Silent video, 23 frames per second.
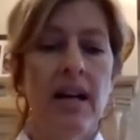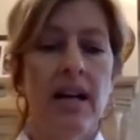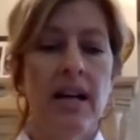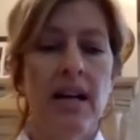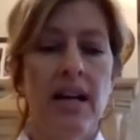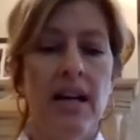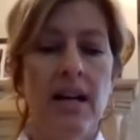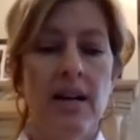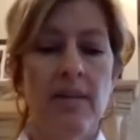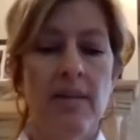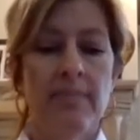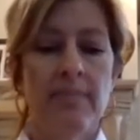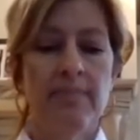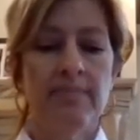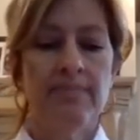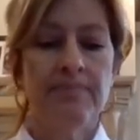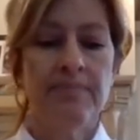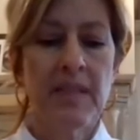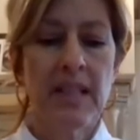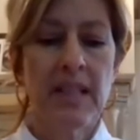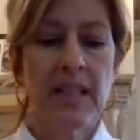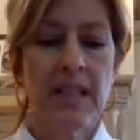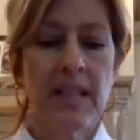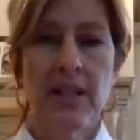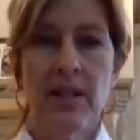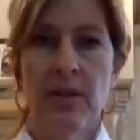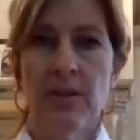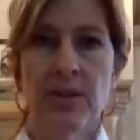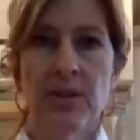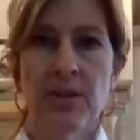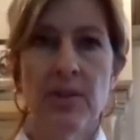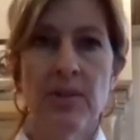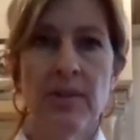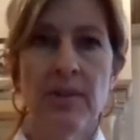Um, you know,
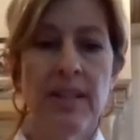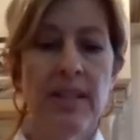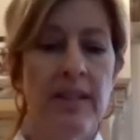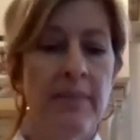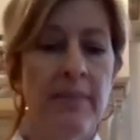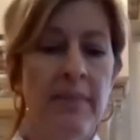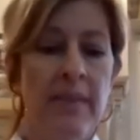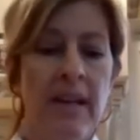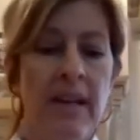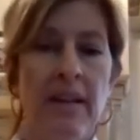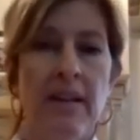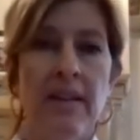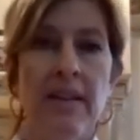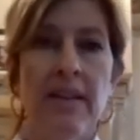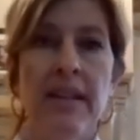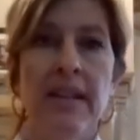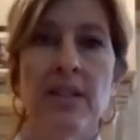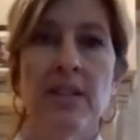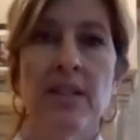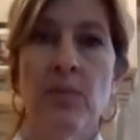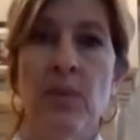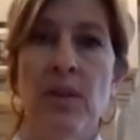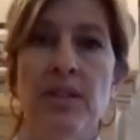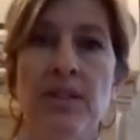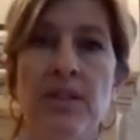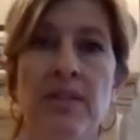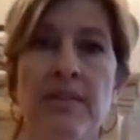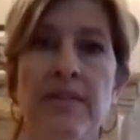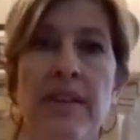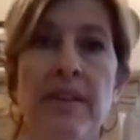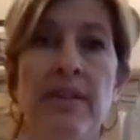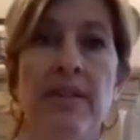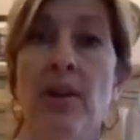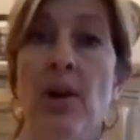certainly these ones are
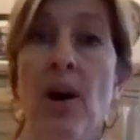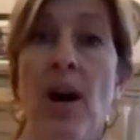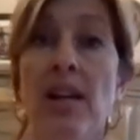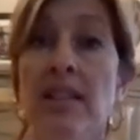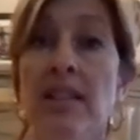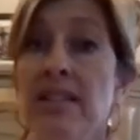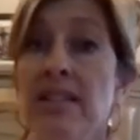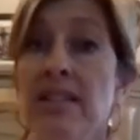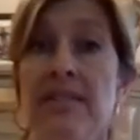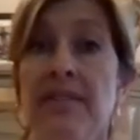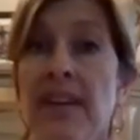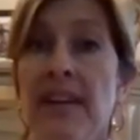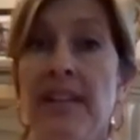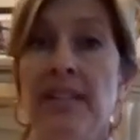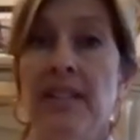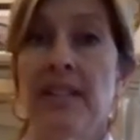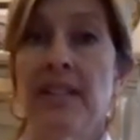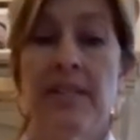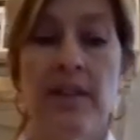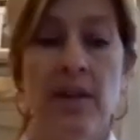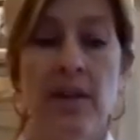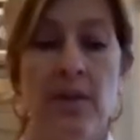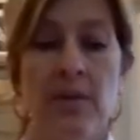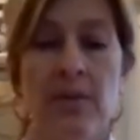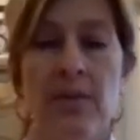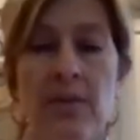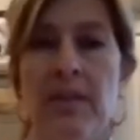very cost effective though.